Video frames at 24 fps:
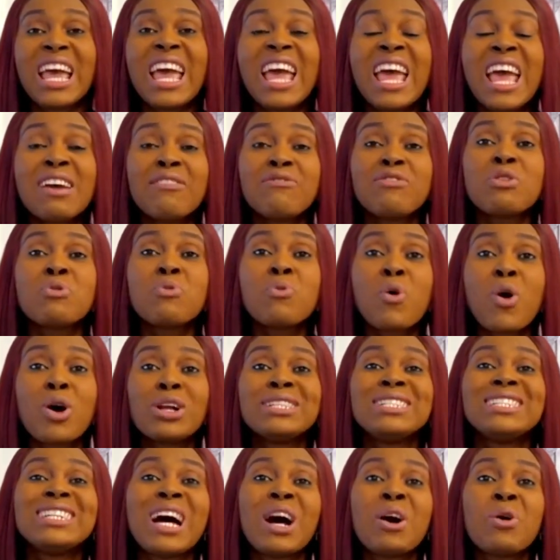
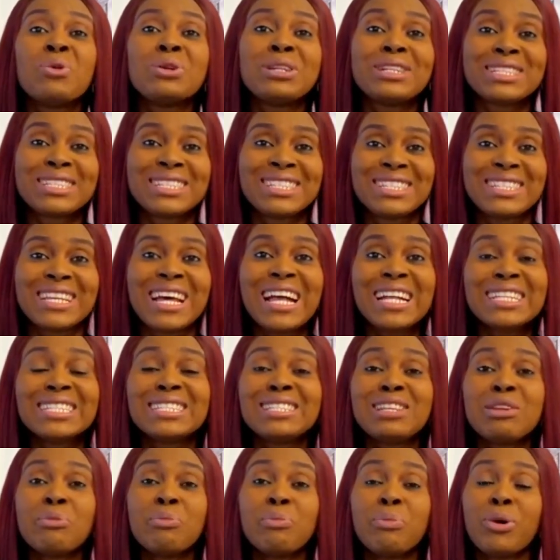everyone now understands
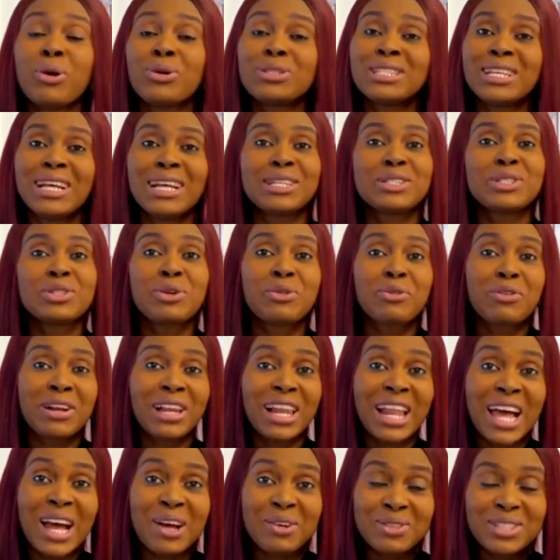the importance of
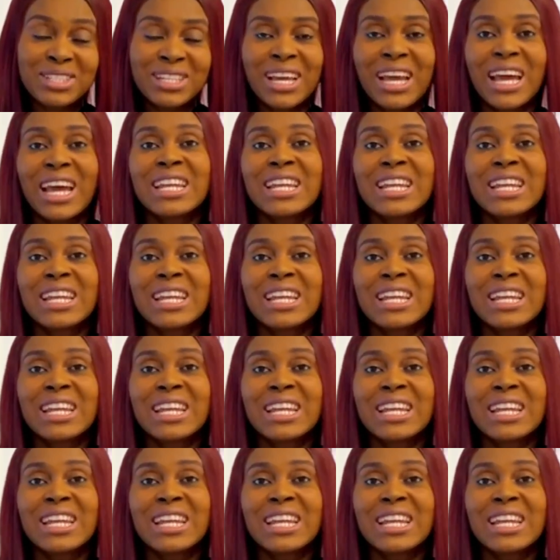cloud.